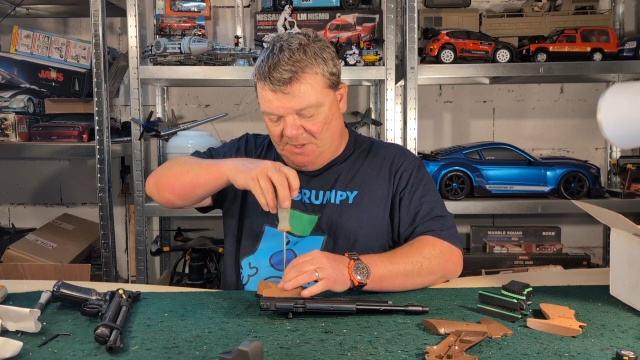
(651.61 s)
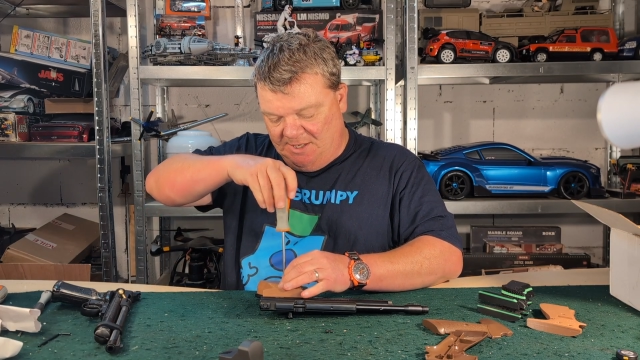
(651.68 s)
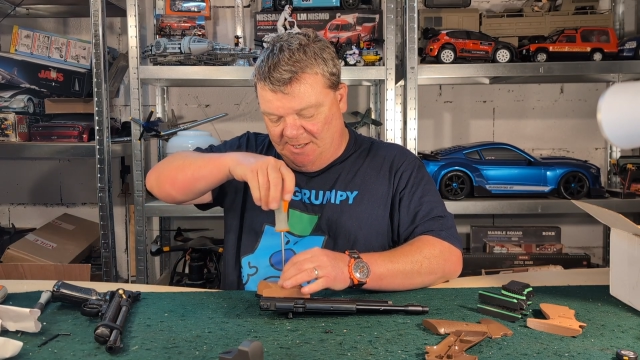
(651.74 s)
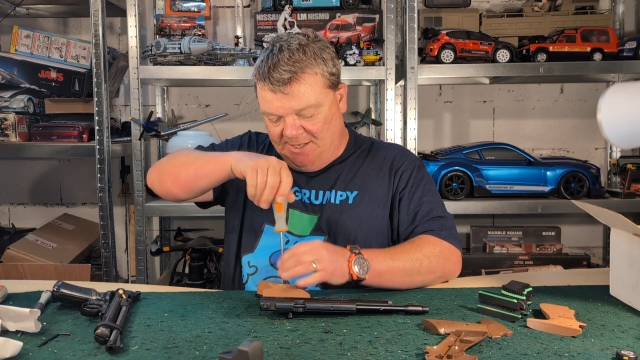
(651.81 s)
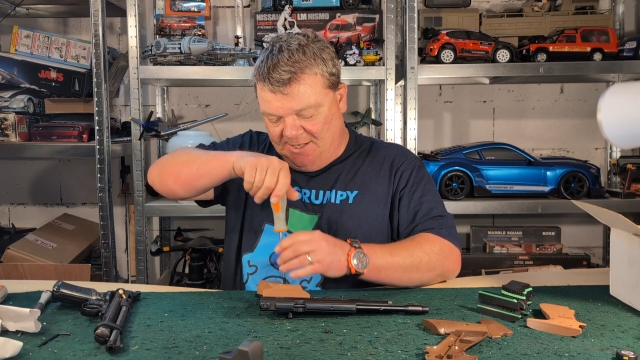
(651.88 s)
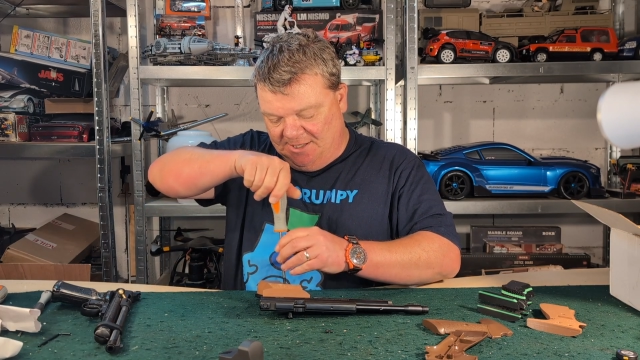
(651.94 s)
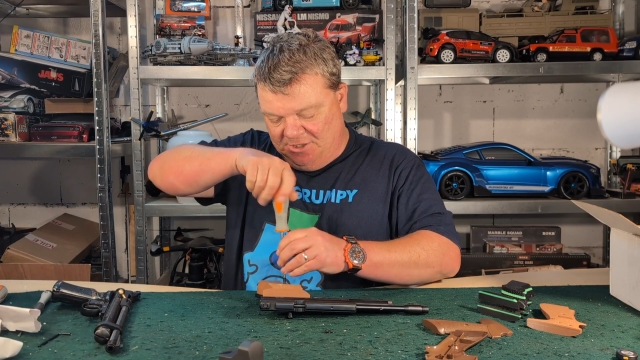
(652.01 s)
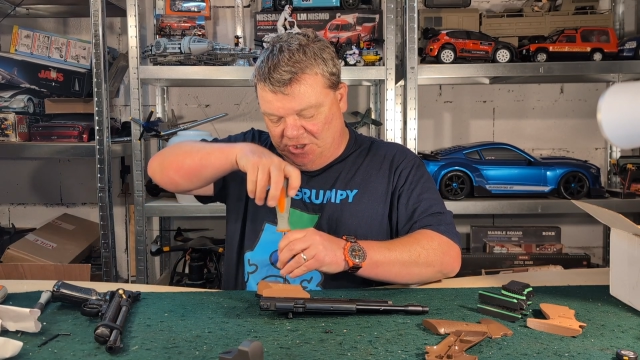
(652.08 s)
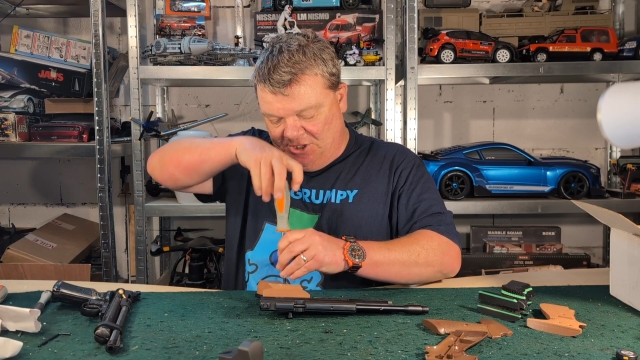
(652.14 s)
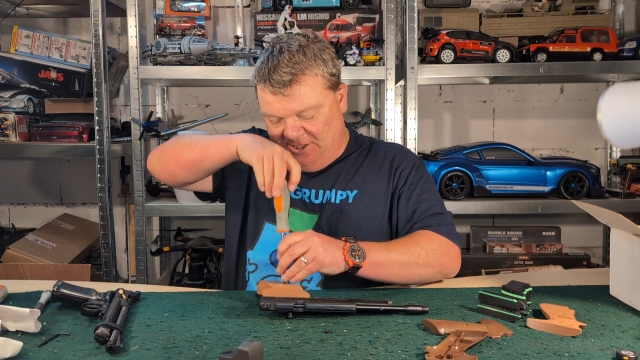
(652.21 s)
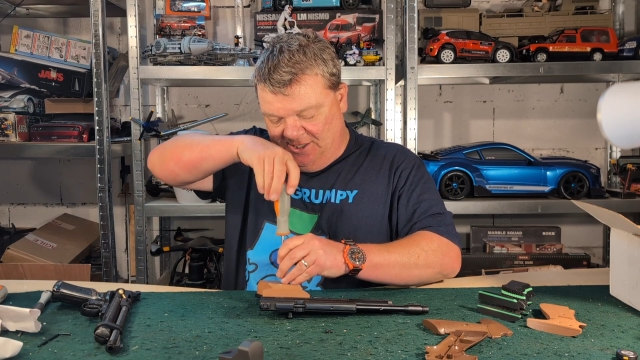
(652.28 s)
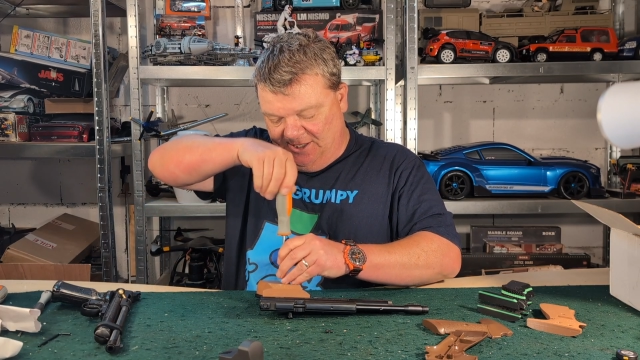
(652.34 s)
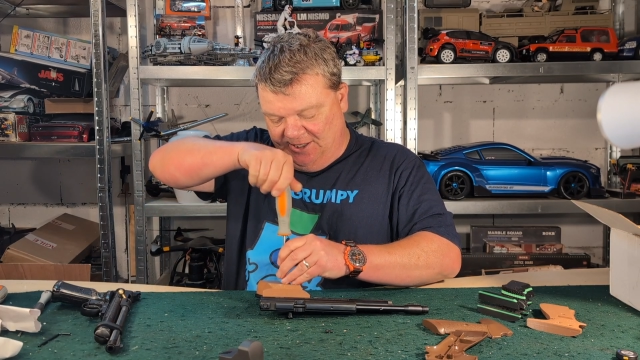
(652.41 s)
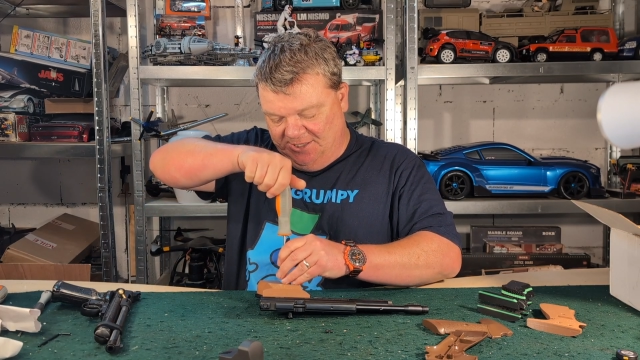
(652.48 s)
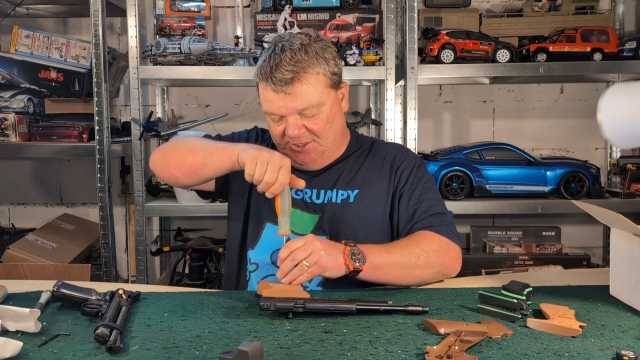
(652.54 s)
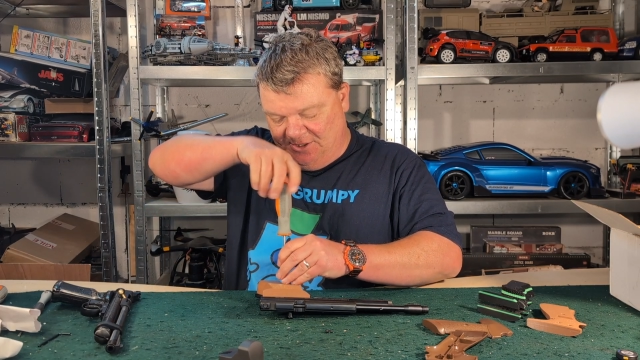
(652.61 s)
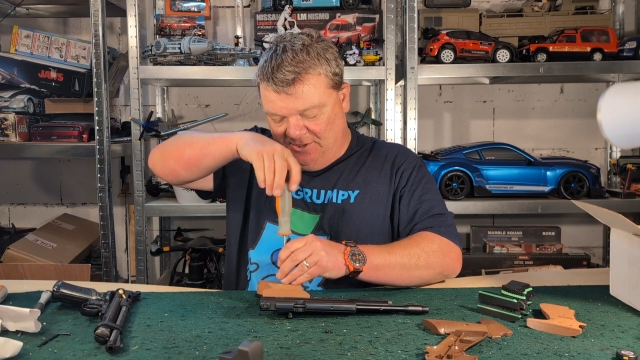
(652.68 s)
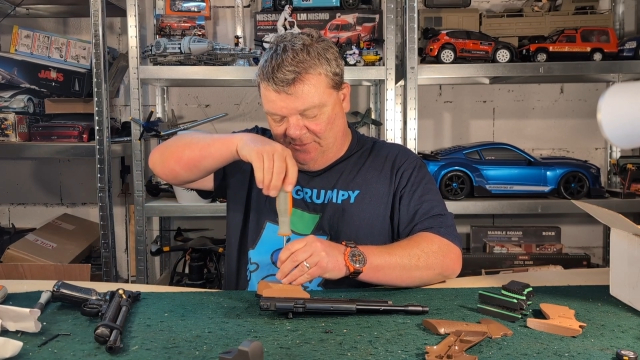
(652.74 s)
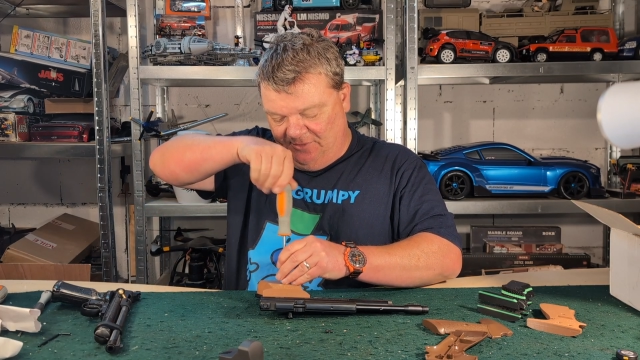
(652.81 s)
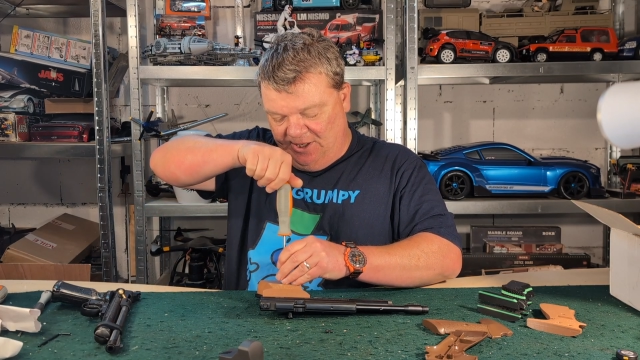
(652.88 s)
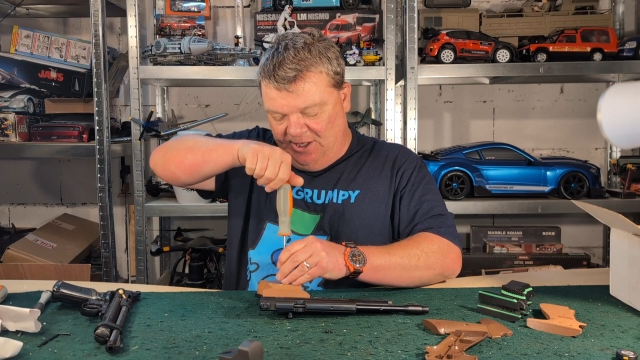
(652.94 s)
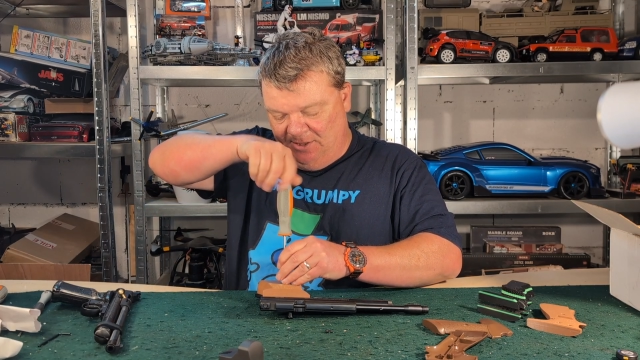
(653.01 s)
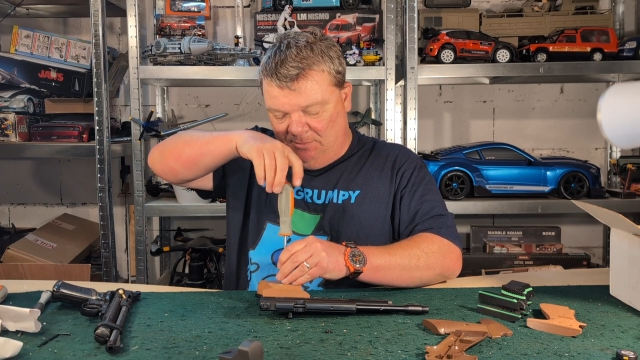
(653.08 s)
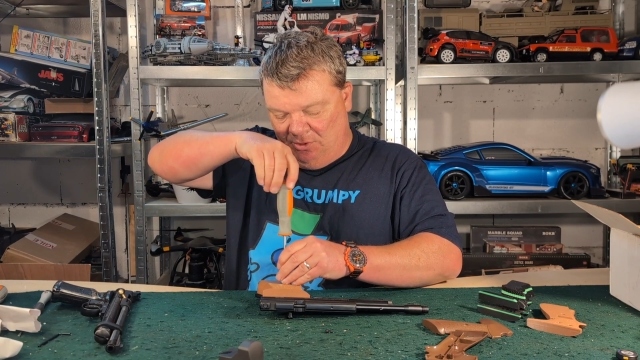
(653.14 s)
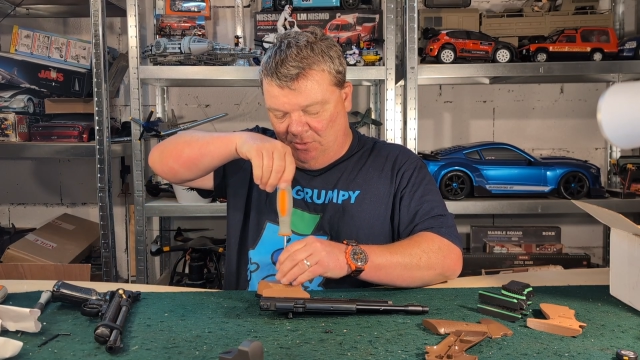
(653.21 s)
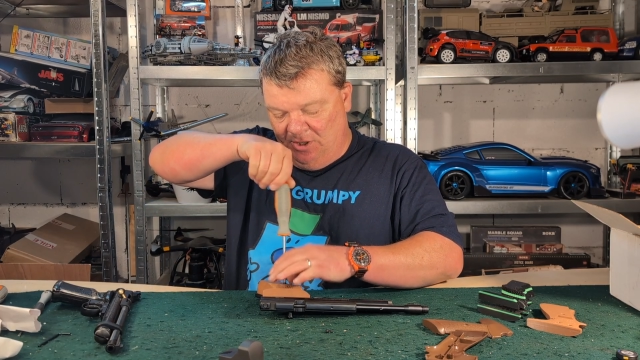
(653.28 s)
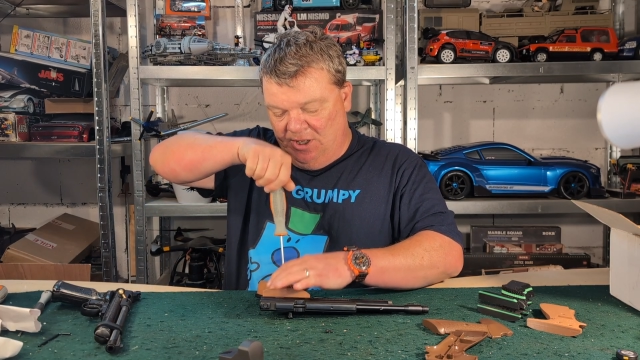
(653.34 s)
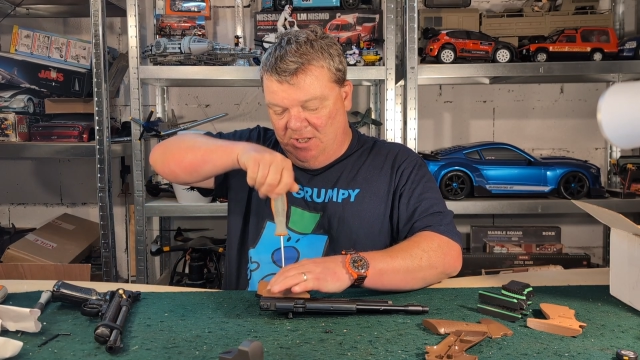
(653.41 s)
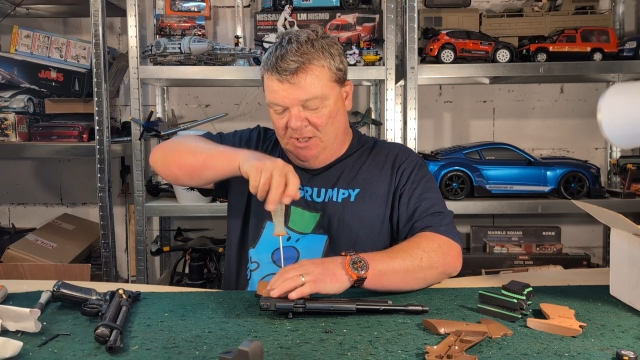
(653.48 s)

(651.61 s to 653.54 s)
it actually is available.